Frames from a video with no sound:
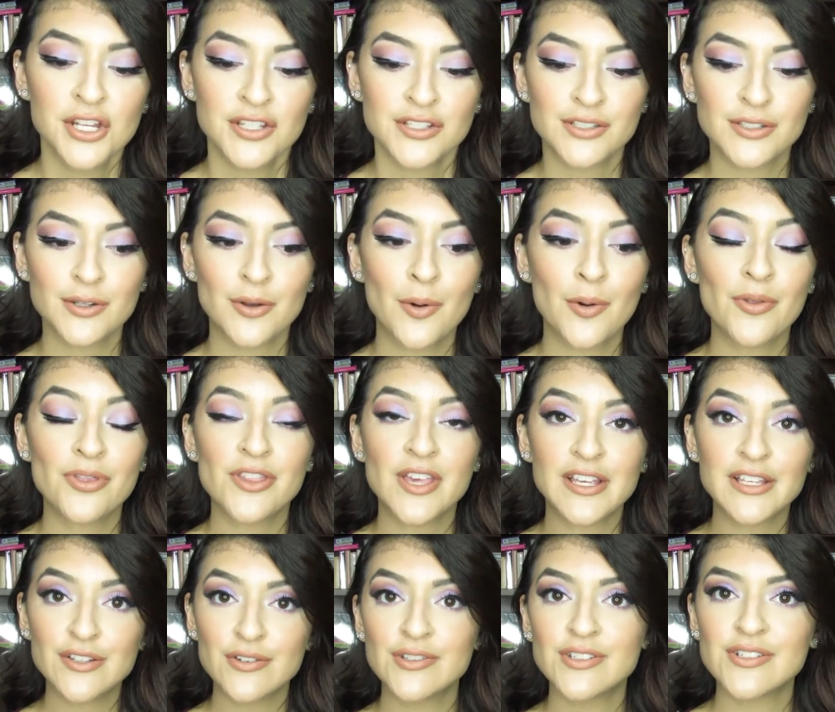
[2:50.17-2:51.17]
So
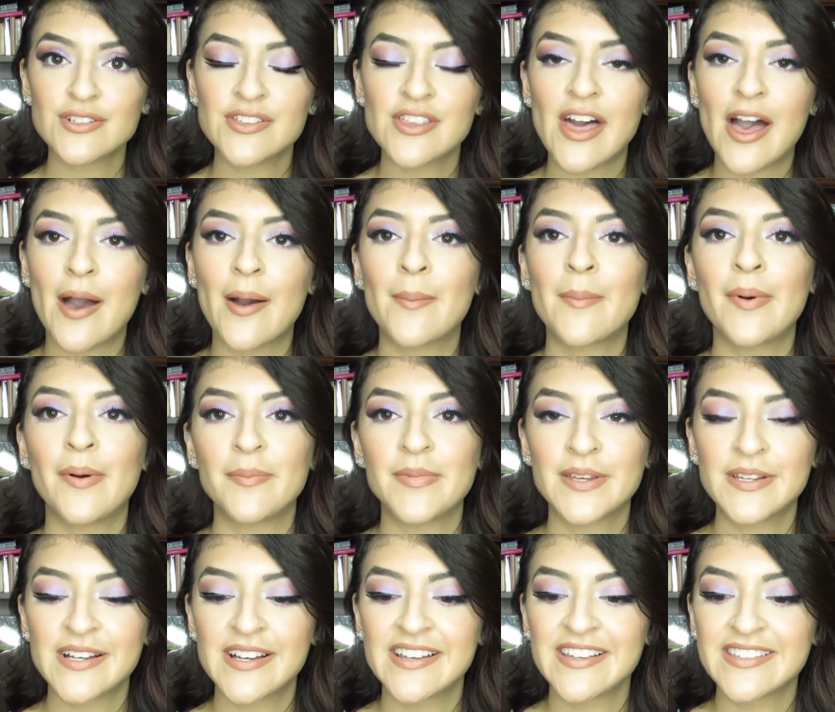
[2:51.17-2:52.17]
thank you to them,
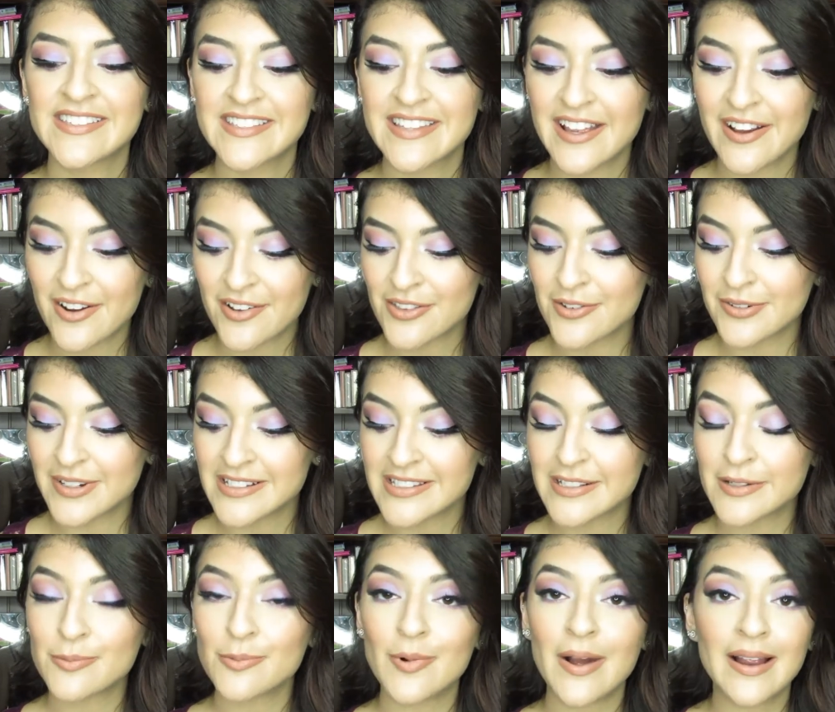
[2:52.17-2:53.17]
because they are the
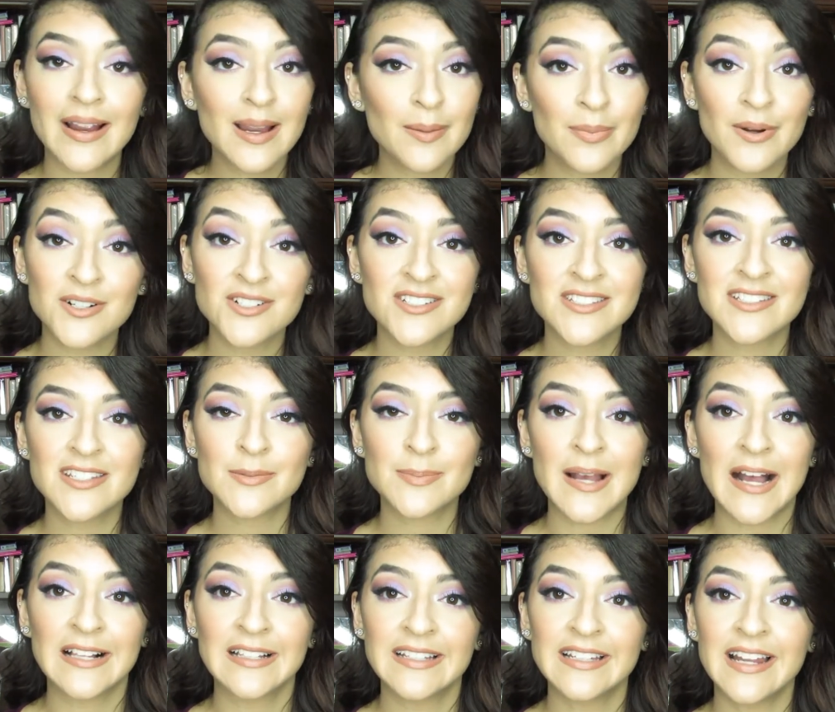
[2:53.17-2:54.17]
reason why I purchased this
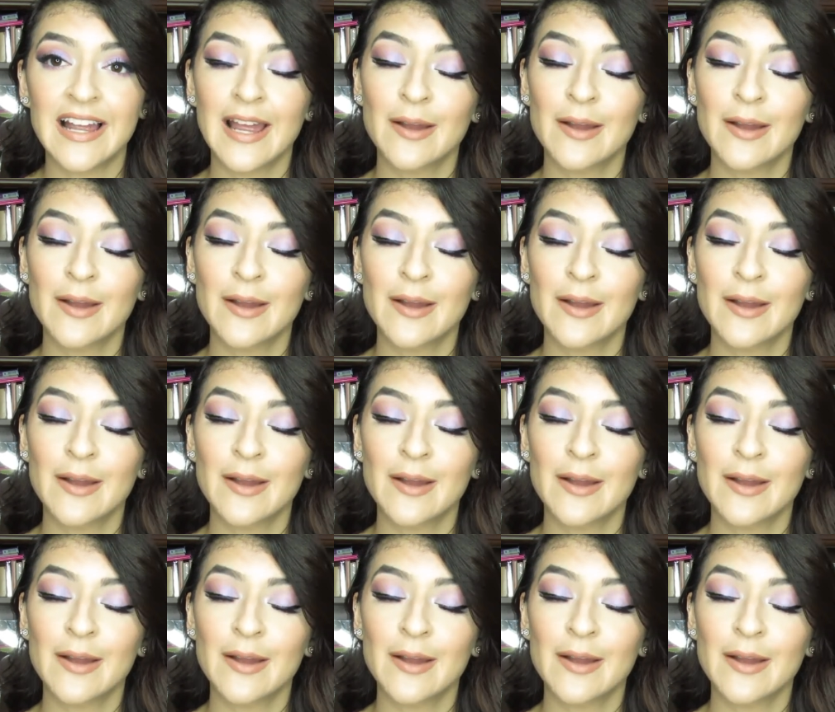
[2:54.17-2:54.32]
palette.